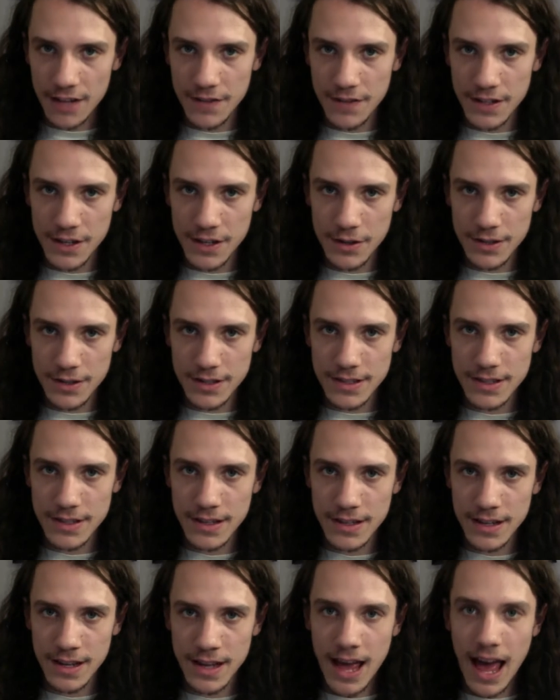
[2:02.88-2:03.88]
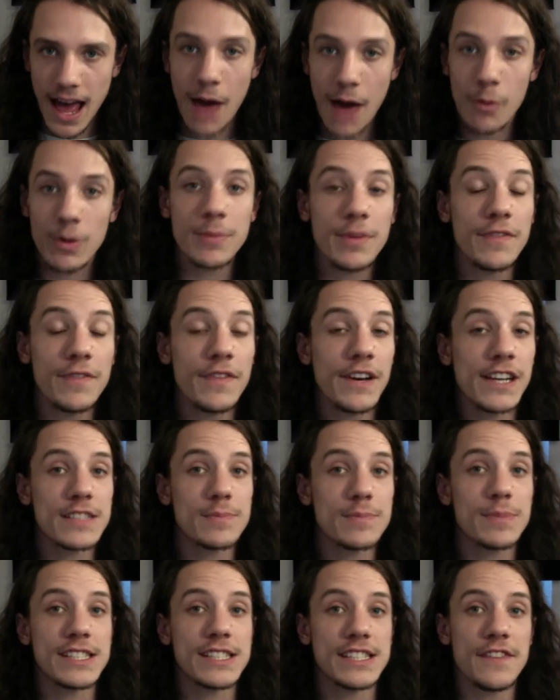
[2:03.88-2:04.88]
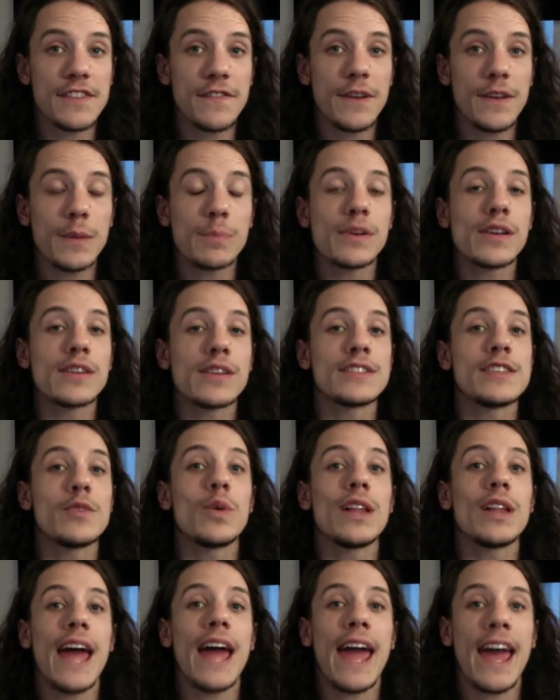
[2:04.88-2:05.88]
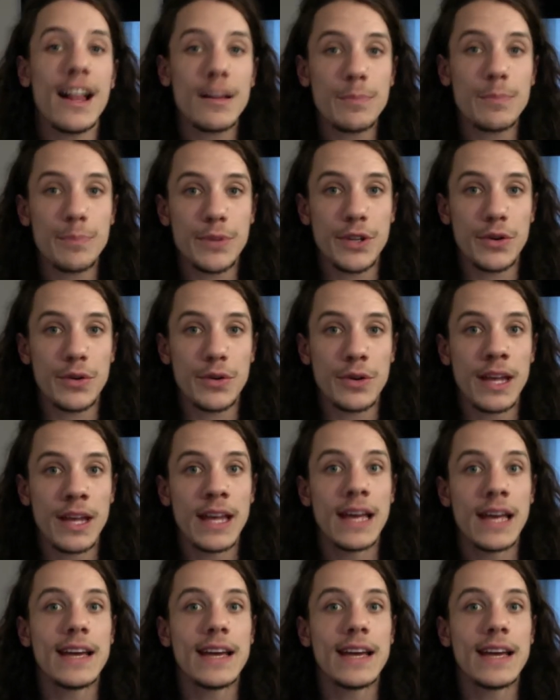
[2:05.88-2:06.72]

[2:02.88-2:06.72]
note. I want to be very specific because it will help you